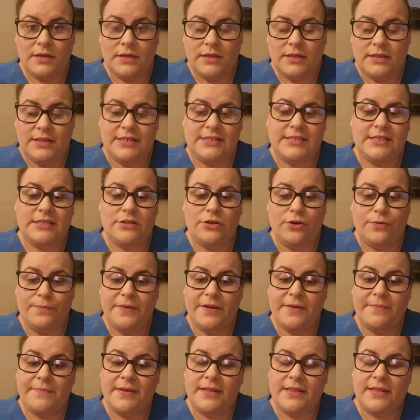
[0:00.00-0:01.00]
This is Hope
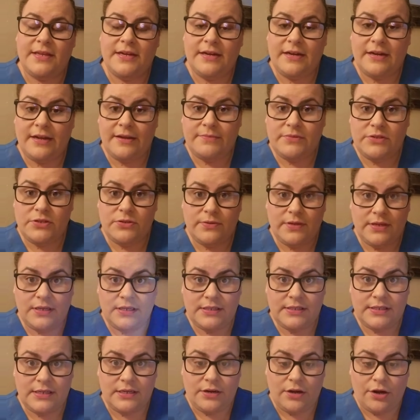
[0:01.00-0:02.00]
McMillan, and I'm doing
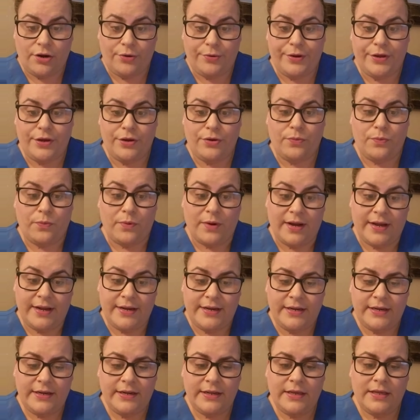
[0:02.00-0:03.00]
scenario
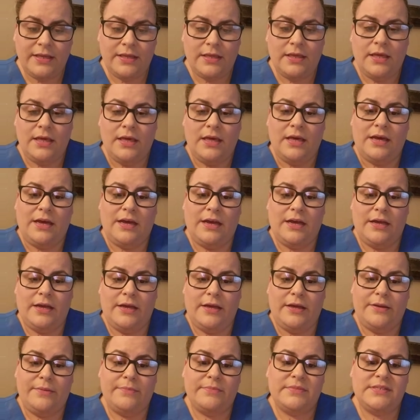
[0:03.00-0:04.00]
1.
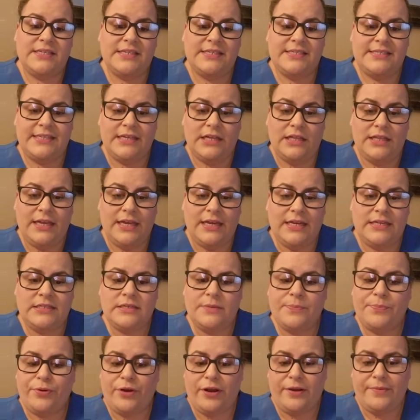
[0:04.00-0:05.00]
Cecilia is a
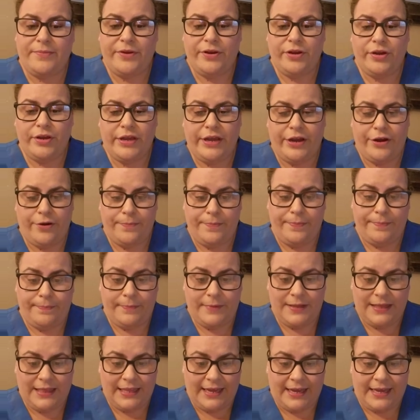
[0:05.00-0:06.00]
primary care
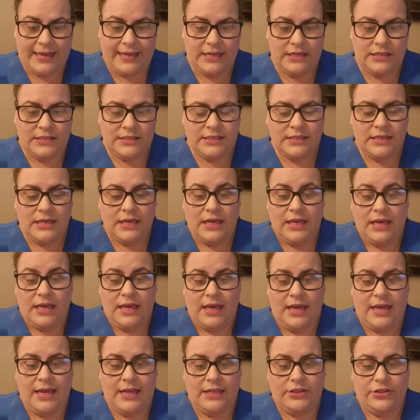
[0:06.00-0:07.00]
client,
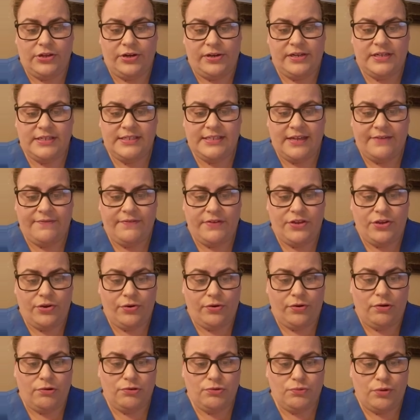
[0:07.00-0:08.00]
a
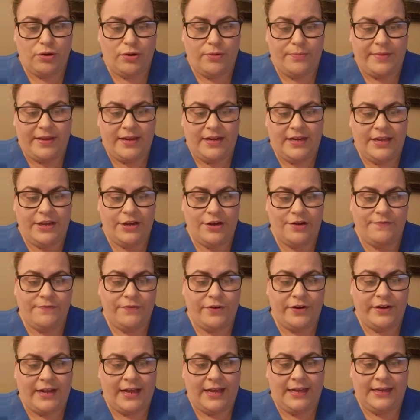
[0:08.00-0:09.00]
37-year-old woman here for
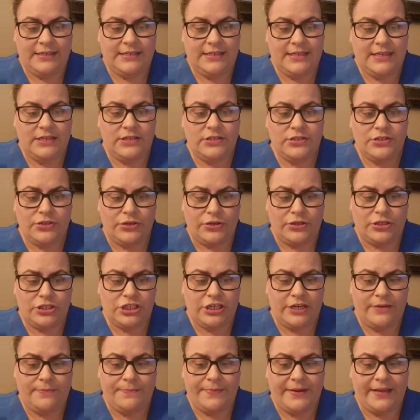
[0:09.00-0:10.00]
an ID
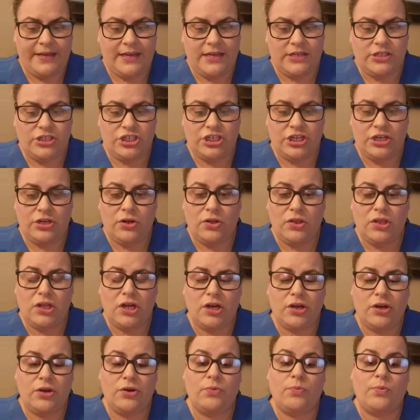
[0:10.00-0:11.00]
insertion because she no
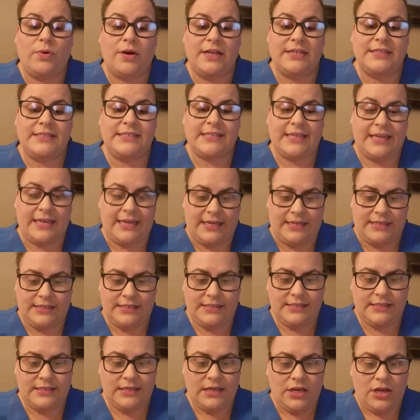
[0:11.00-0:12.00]
longer wants
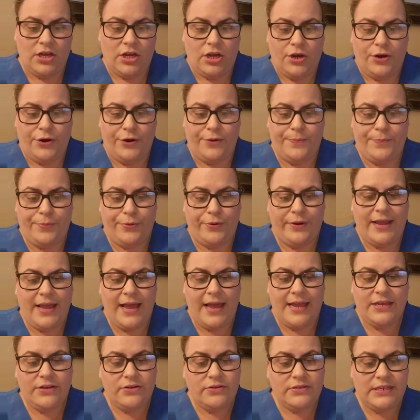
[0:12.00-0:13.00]
kids. Her
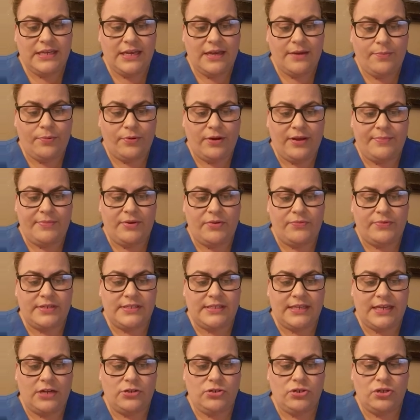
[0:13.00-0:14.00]
pre-IUD appointment was
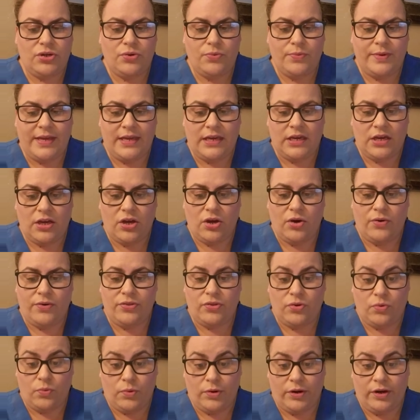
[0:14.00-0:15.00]
scheduled a week ago and
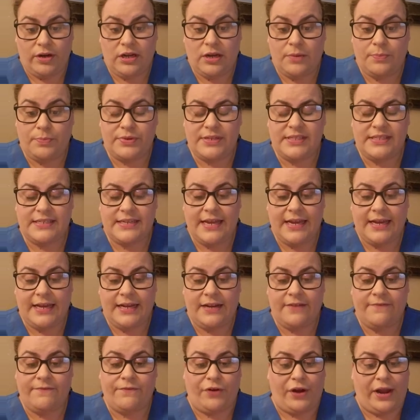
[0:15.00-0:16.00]
the workup was
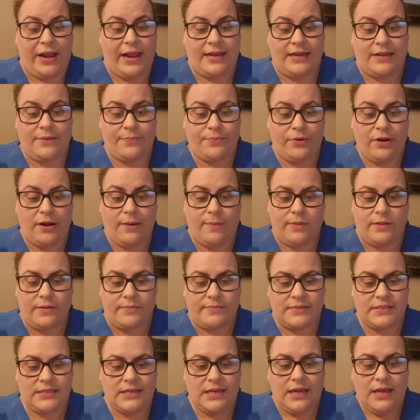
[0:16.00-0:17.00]
negative for any
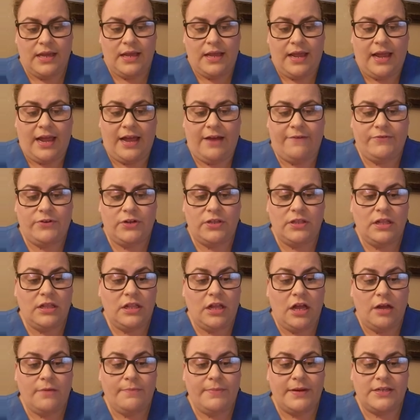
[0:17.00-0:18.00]
problems. After the
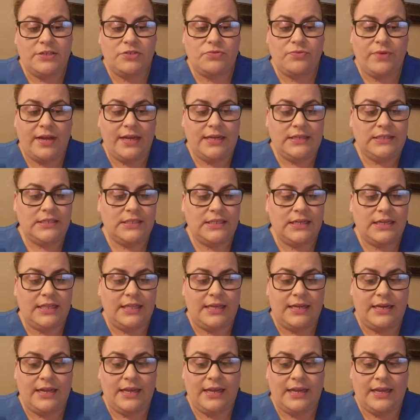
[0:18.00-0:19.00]
long bus ride to the
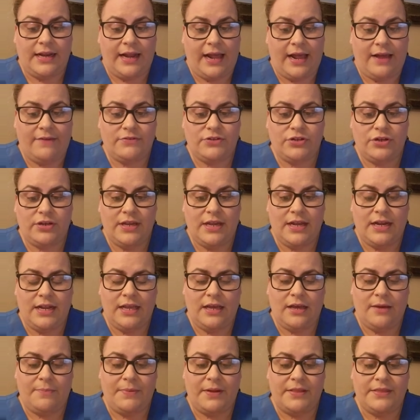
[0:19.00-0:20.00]
clinic and after
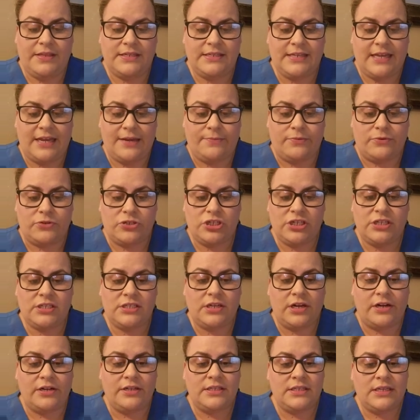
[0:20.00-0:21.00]
getting up on the table, she
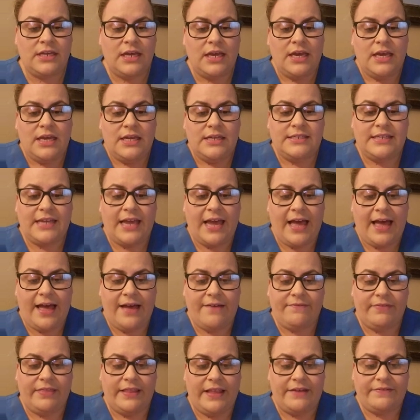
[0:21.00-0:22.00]
starts to
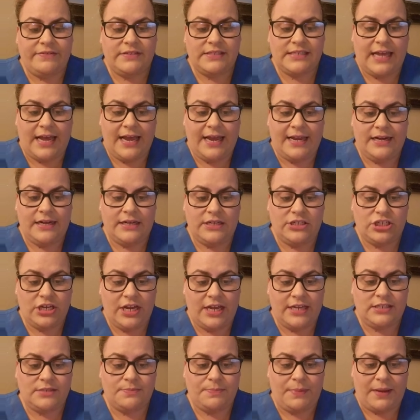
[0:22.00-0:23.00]
have left side
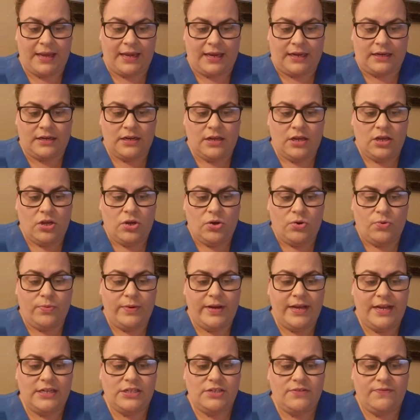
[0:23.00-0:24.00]
chest pain,
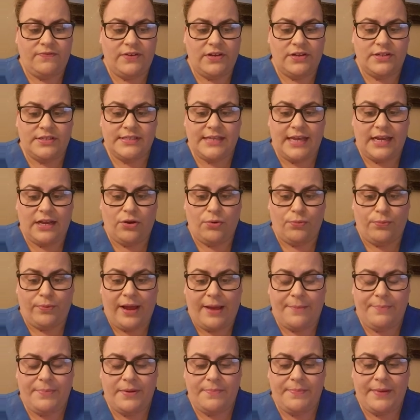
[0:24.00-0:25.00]
which feels like a
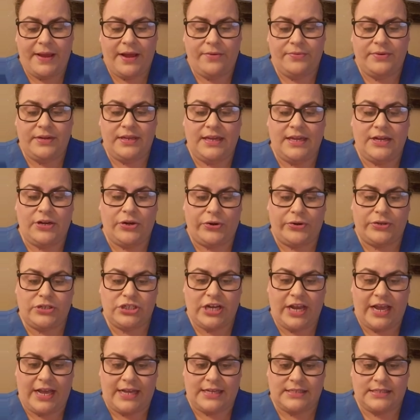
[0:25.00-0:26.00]
rapid pounding in her
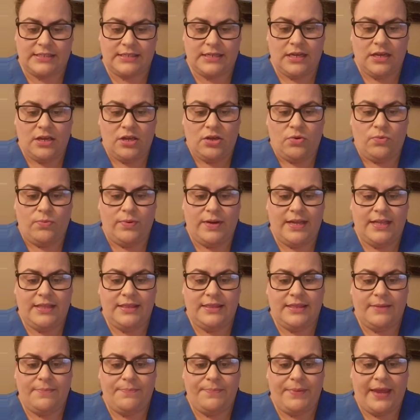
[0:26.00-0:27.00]
chest. With
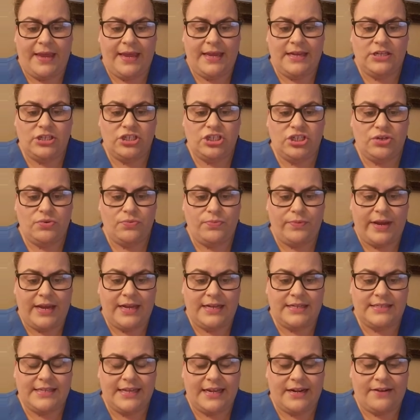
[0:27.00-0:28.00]
the pain, she
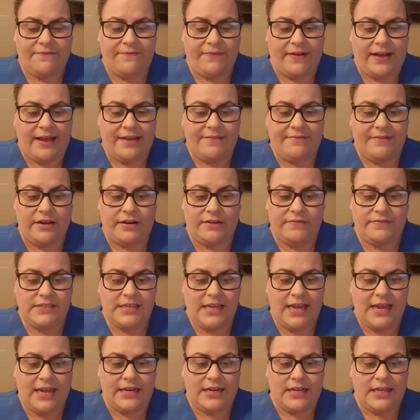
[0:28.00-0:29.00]
rates at a 5 out of
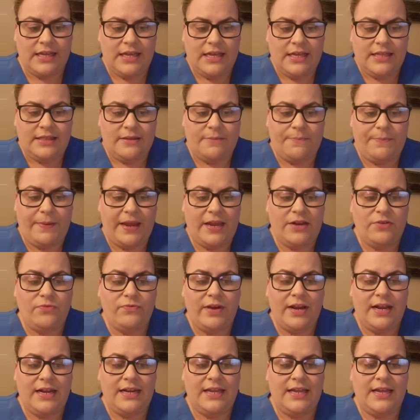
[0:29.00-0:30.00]
10. The pain
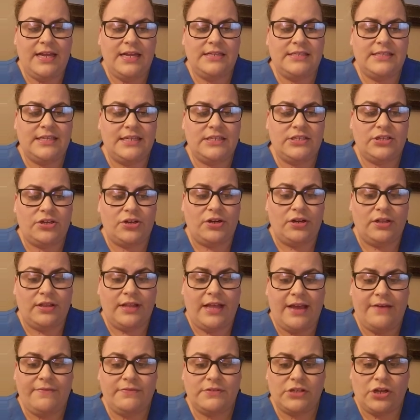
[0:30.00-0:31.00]
radiates into her
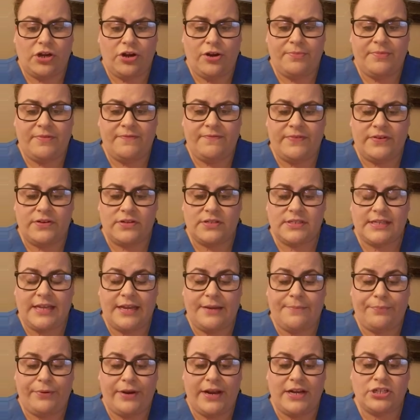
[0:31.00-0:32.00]
left arm and feels
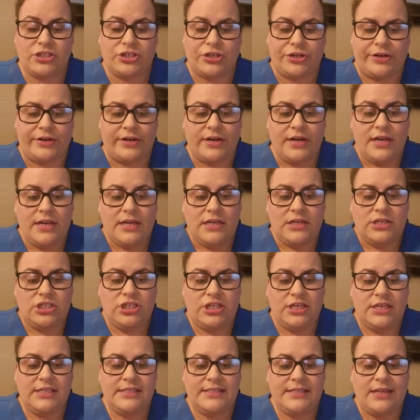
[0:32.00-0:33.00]
like pressure.
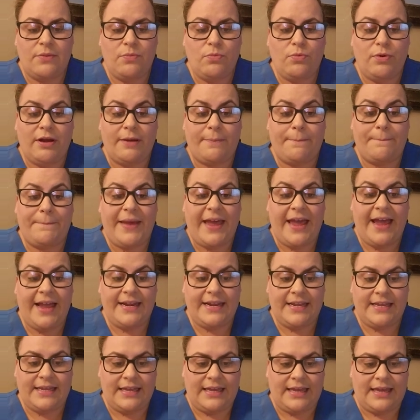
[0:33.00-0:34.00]
She is somewhat
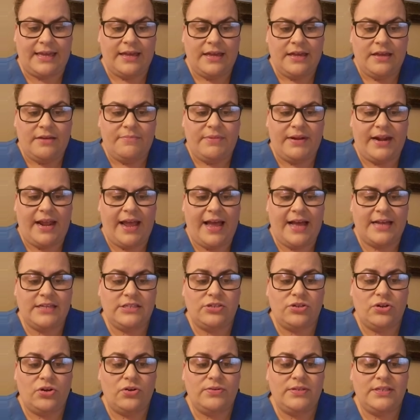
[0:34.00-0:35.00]
panicky, but has
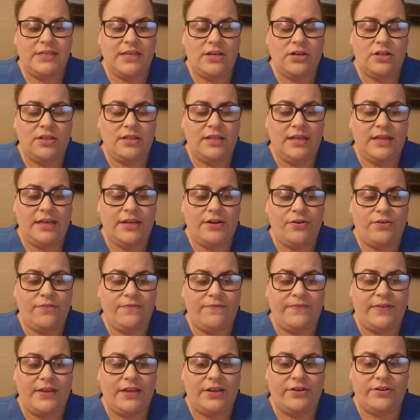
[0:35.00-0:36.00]
no tingling in her
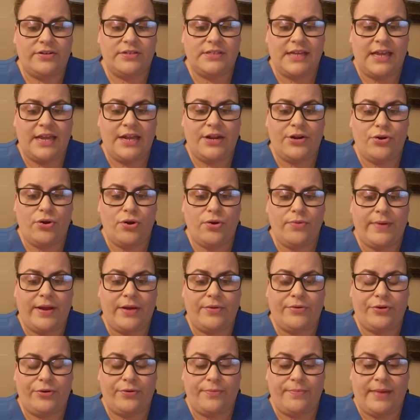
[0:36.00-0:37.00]
fingers and or
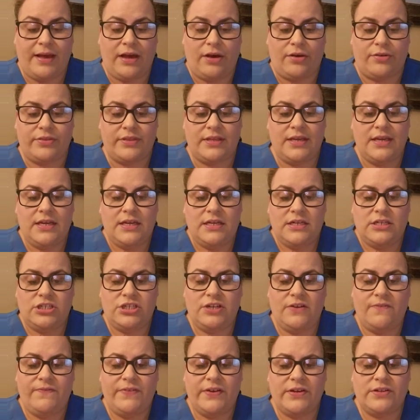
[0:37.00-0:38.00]
around her mouth.
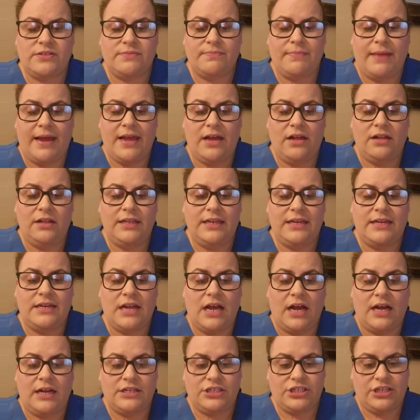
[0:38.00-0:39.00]
She feels mildly
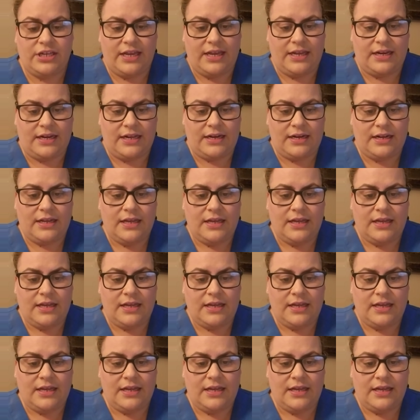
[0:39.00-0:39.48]
nauseated.